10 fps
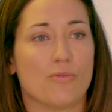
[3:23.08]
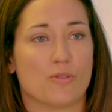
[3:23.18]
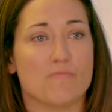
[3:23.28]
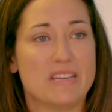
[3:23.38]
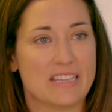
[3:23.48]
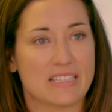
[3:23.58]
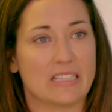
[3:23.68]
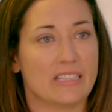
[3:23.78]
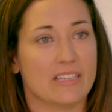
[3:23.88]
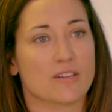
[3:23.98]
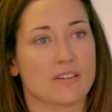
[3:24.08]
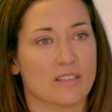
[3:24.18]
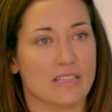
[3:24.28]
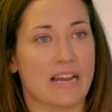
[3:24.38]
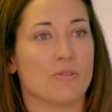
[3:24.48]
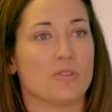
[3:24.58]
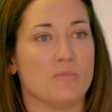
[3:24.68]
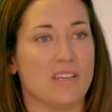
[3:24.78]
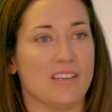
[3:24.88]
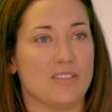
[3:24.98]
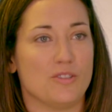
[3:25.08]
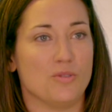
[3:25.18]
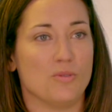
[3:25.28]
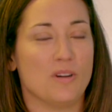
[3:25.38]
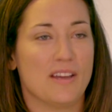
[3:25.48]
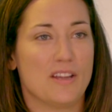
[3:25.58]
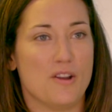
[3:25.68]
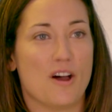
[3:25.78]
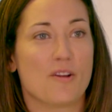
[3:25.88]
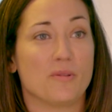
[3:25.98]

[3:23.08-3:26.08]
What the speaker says: For me as a leader, it allows me to not